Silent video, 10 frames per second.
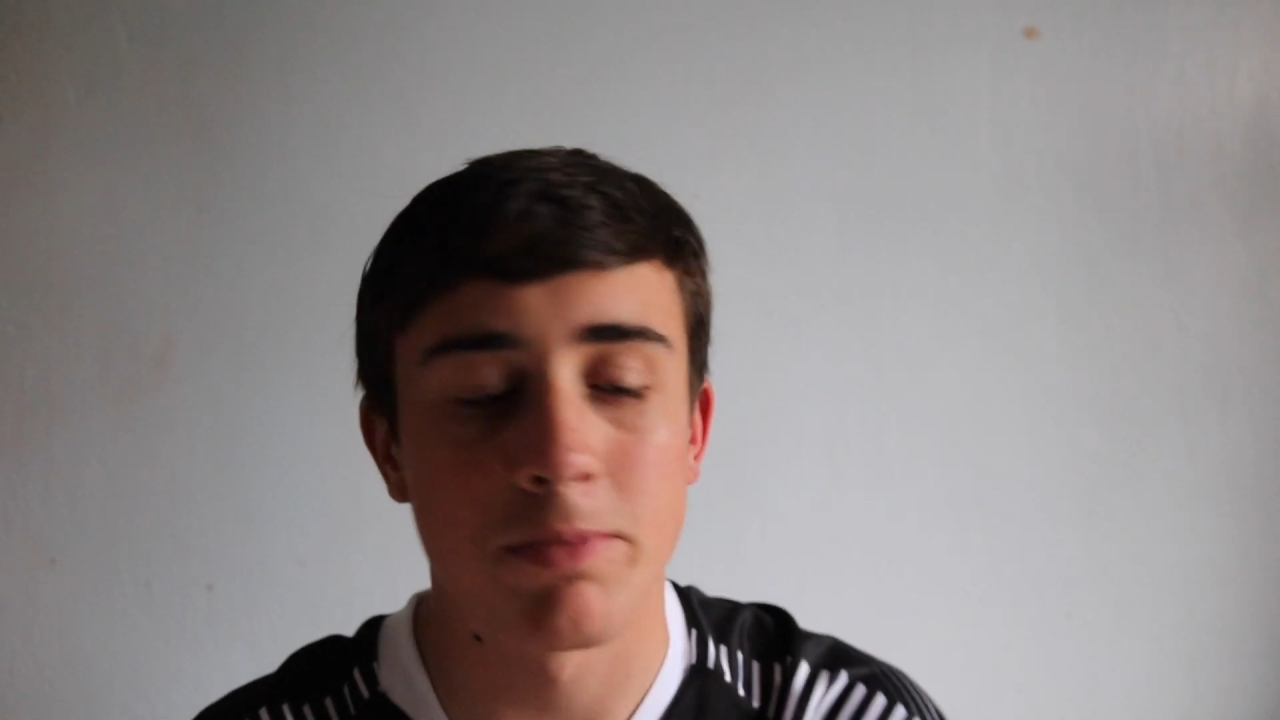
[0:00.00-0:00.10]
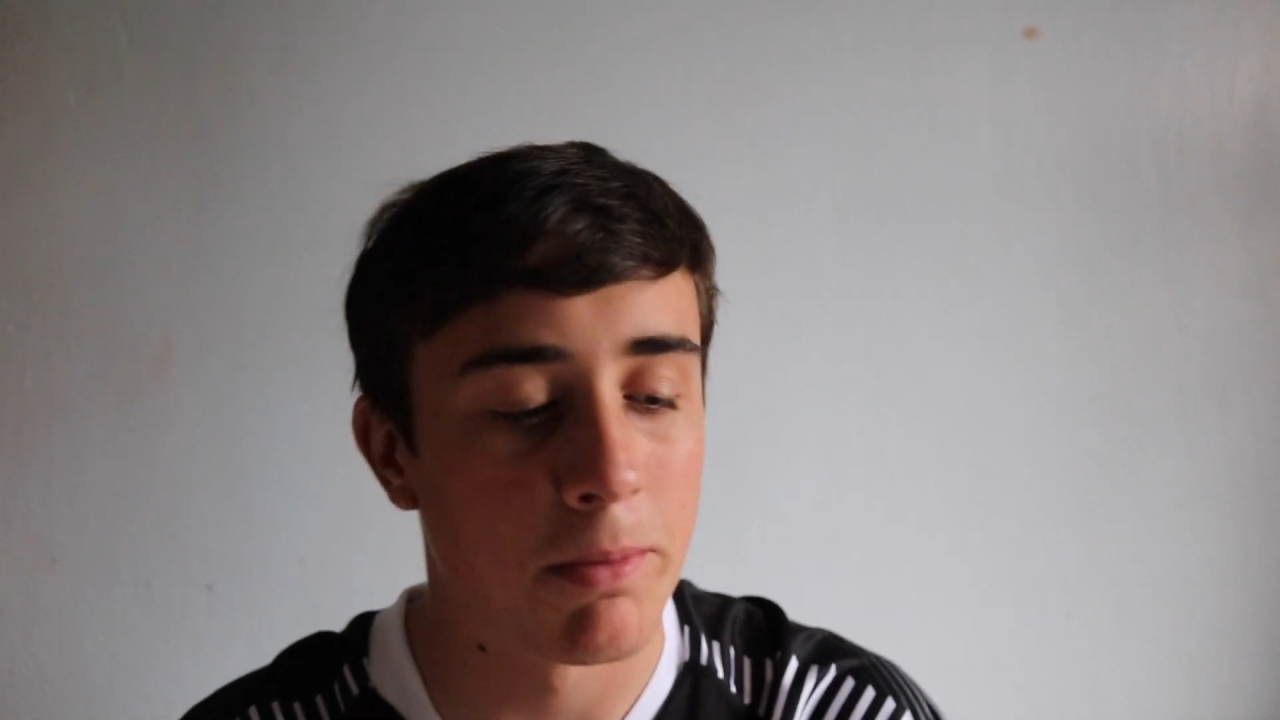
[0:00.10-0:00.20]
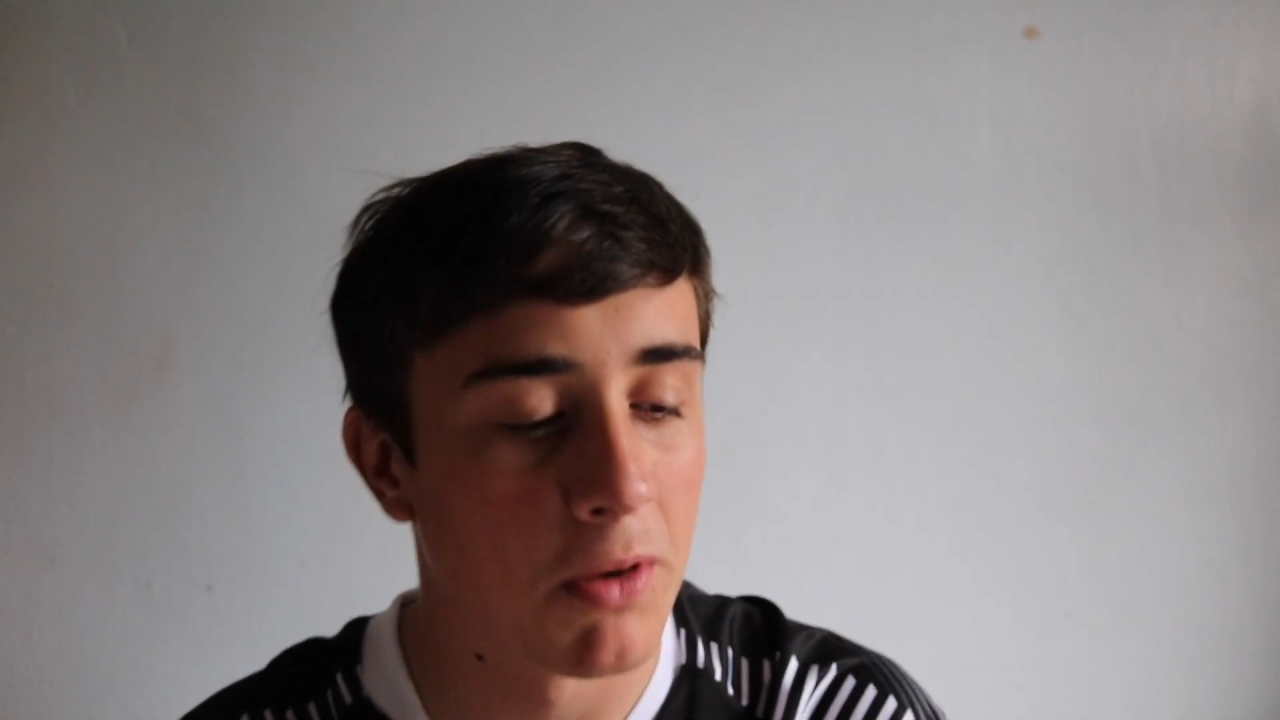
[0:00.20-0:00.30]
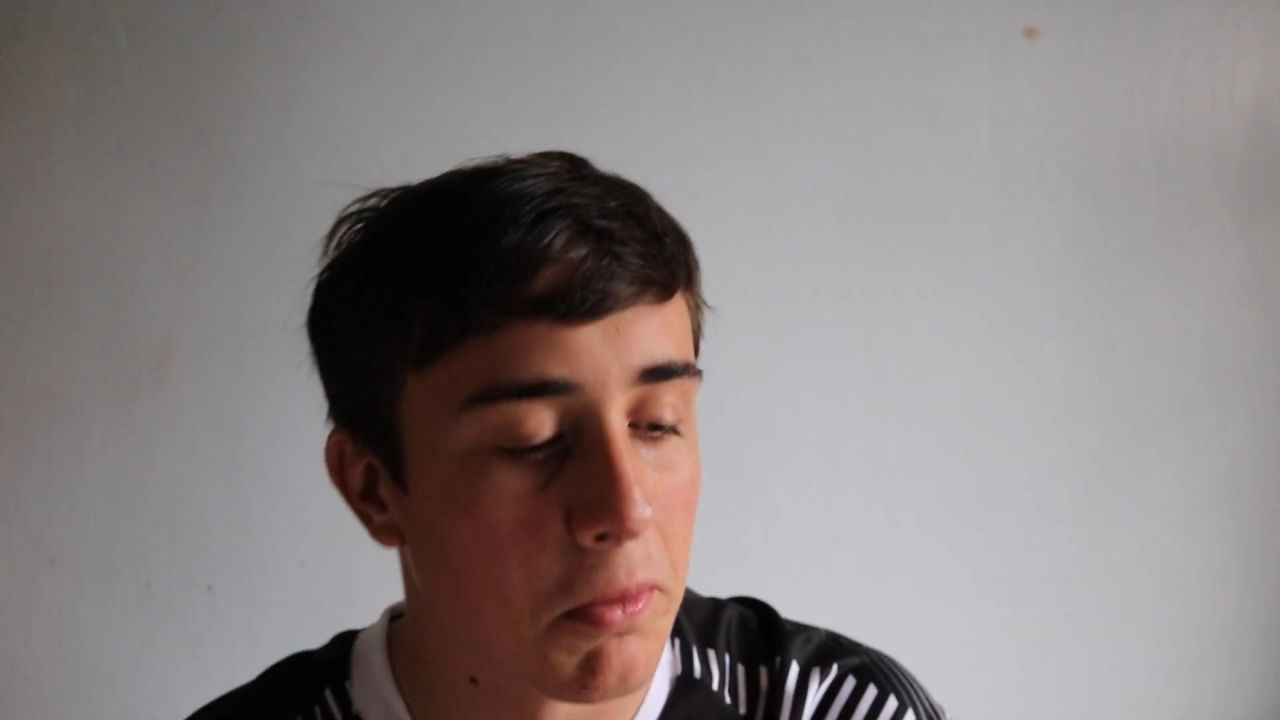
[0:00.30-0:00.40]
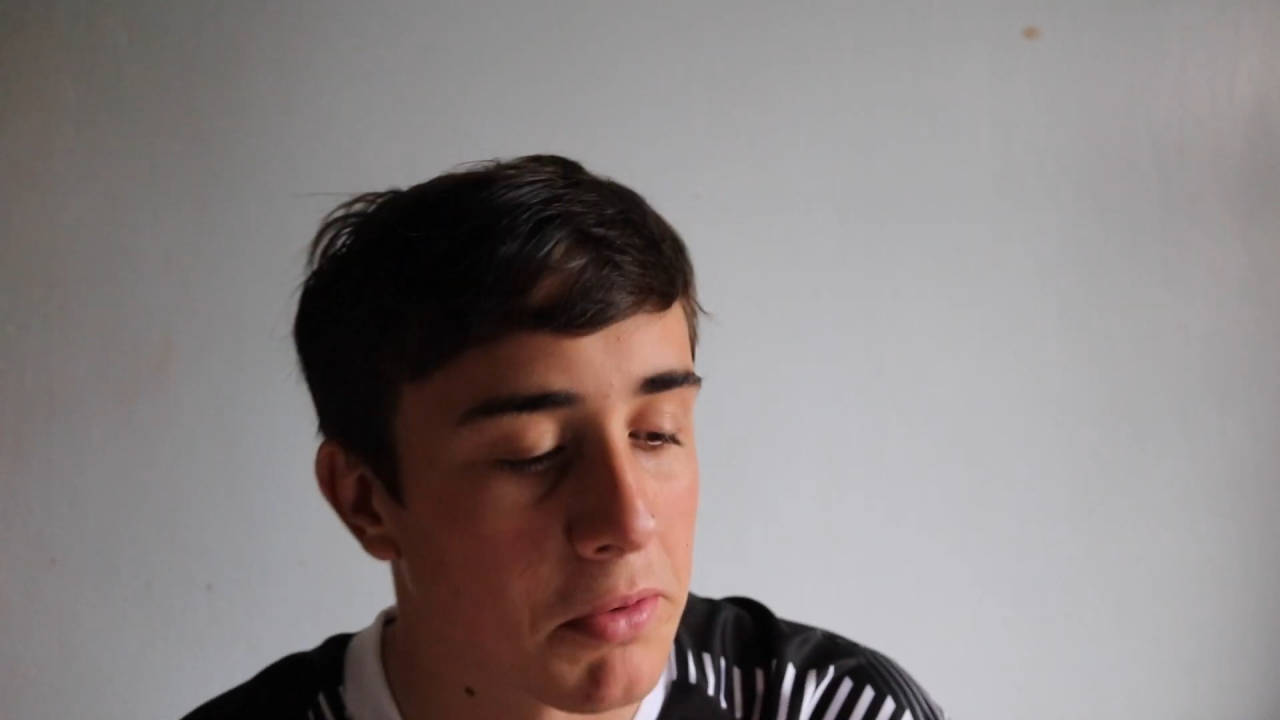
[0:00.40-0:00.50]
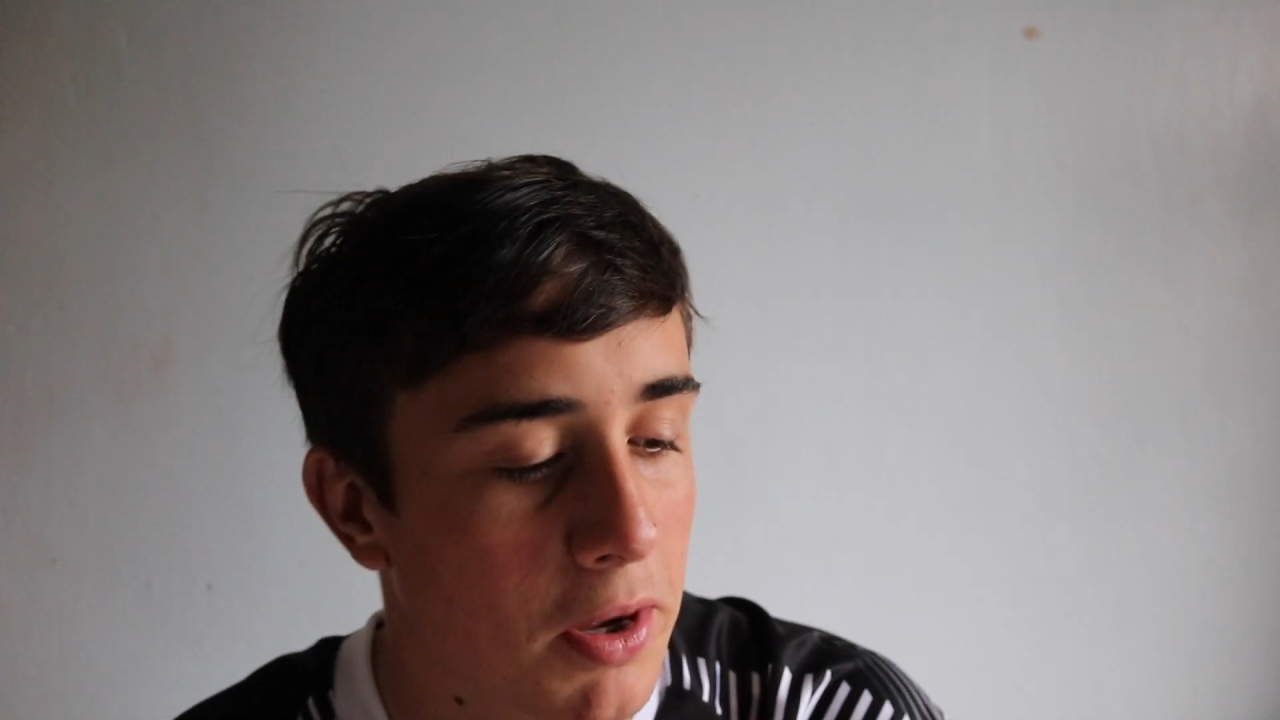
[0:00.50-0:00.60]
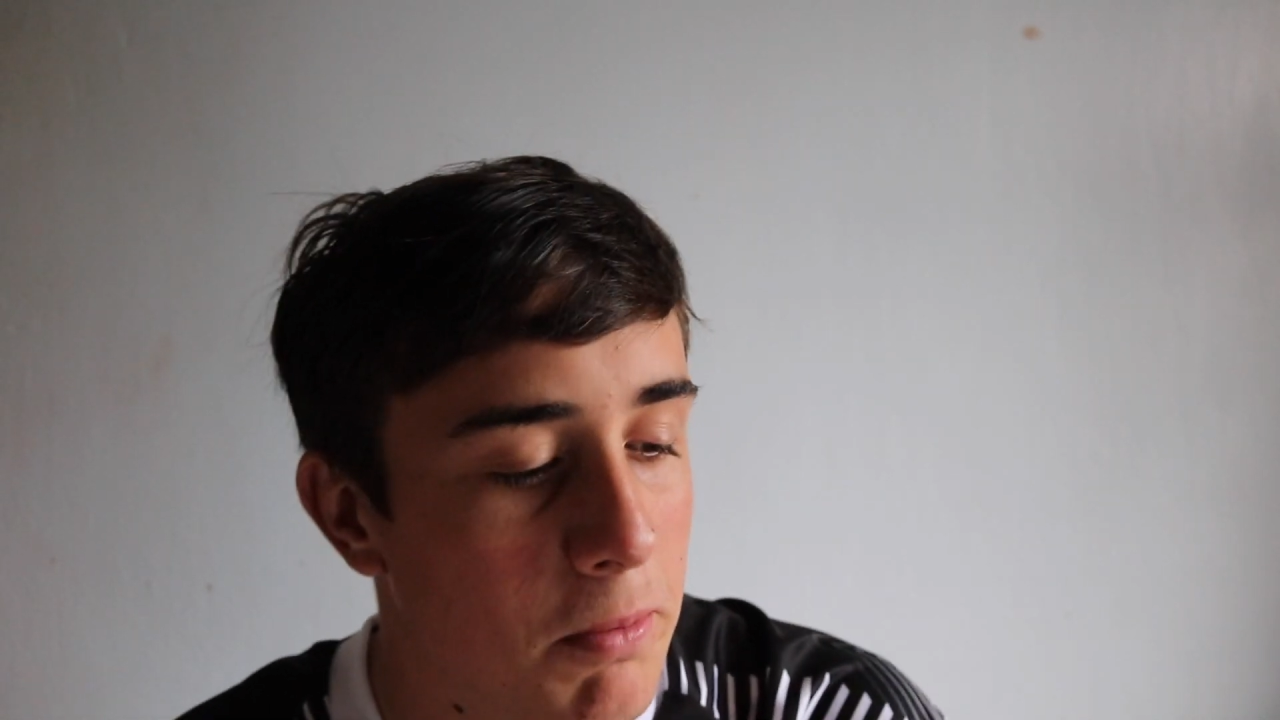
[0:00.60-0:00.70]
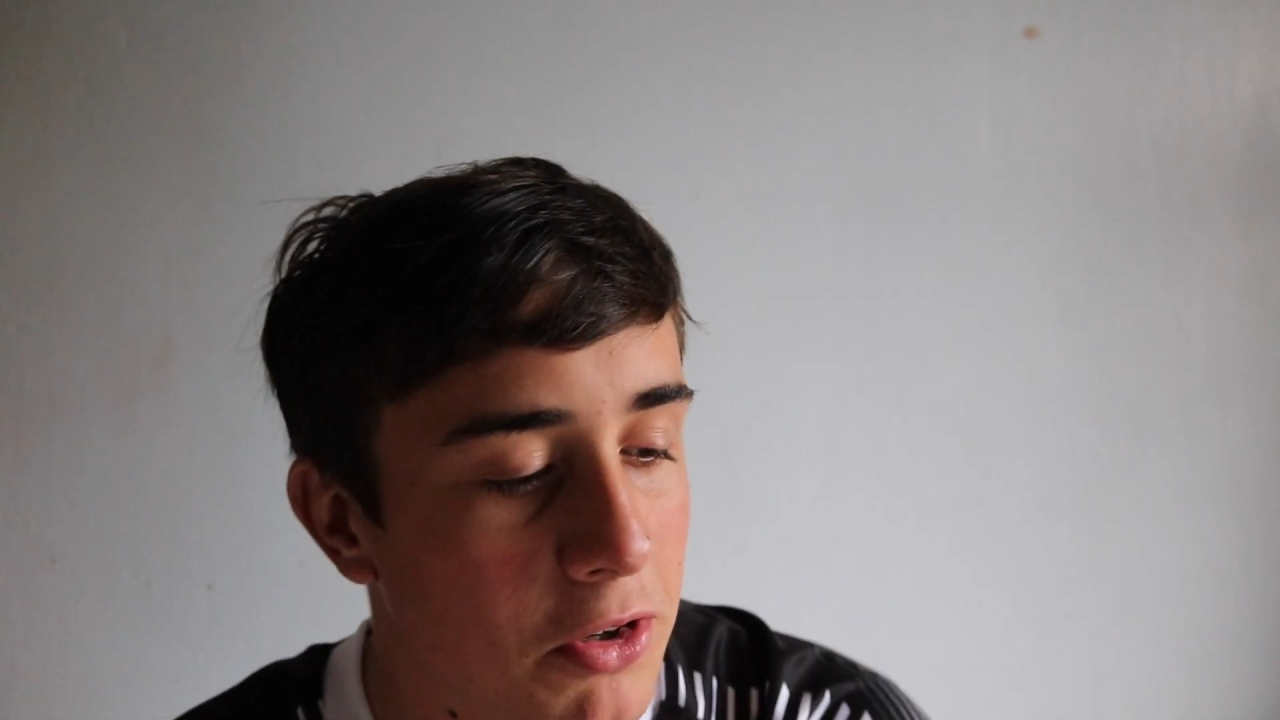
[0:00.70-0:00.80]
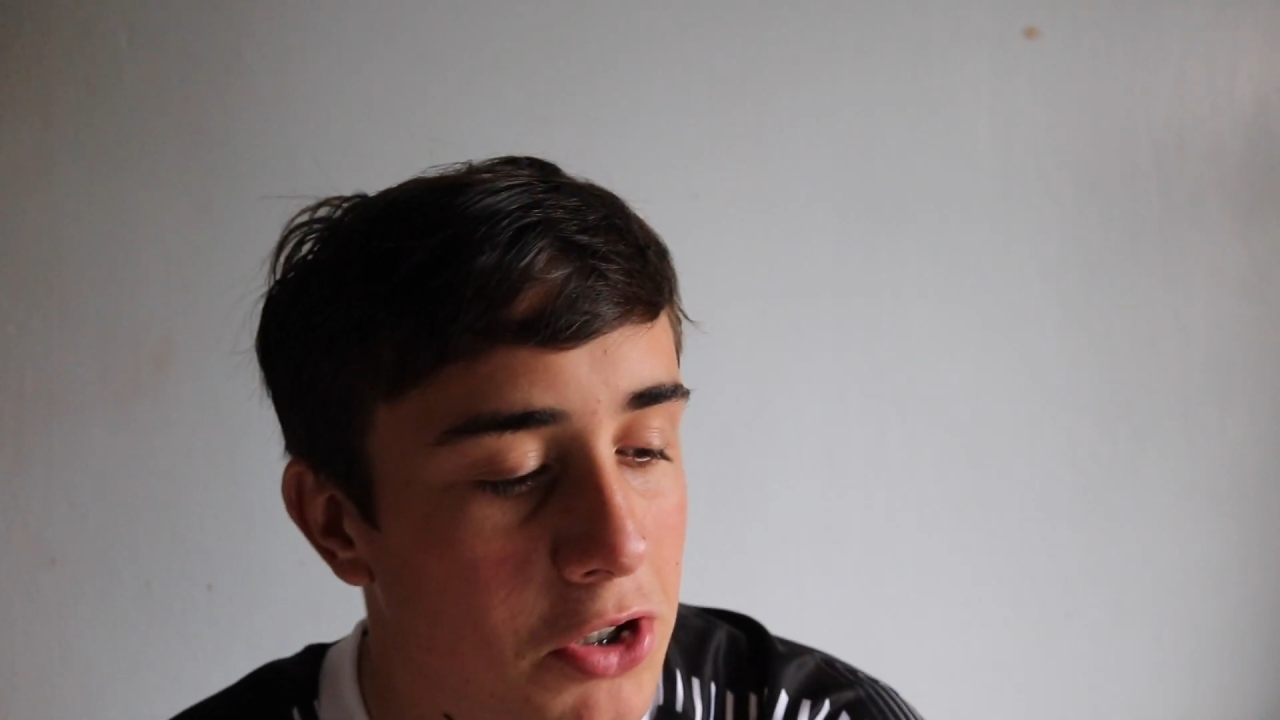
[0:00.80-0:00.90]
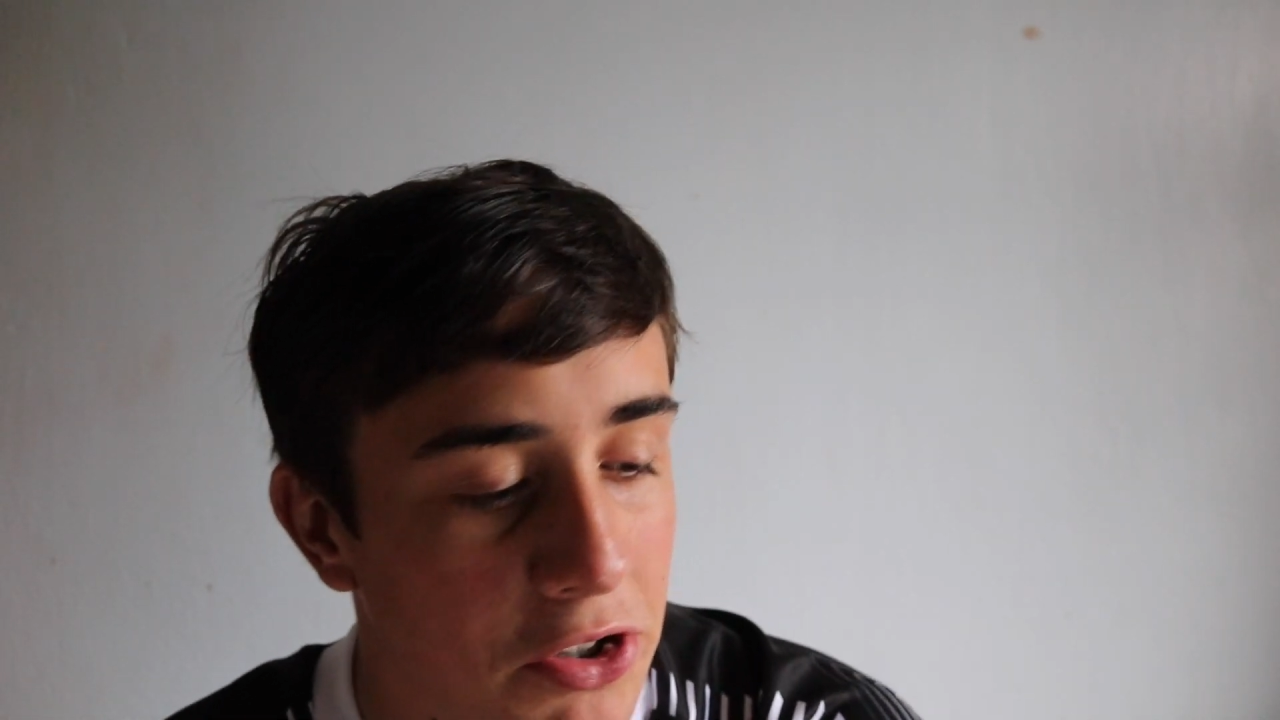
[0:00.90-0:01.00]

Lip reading: people up so much.